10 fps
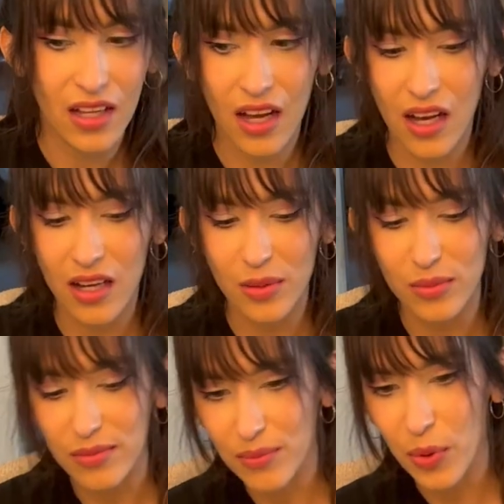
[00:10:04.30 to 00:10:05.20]

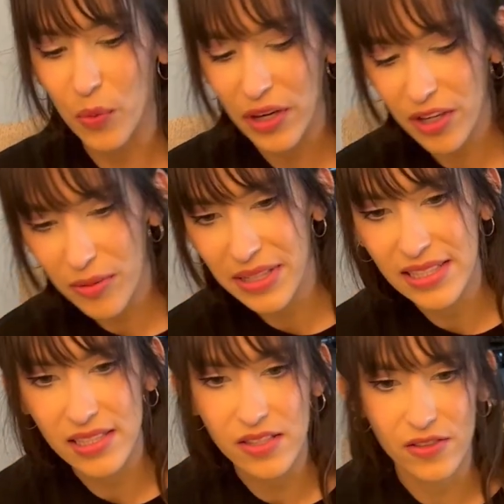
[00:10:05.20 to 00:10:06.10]
But where are my
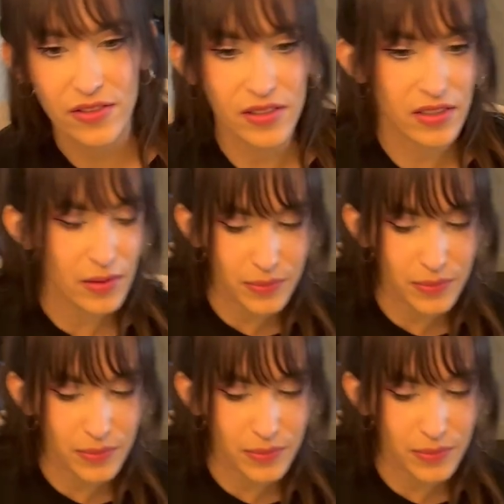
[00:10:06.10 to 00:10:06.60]
scissors?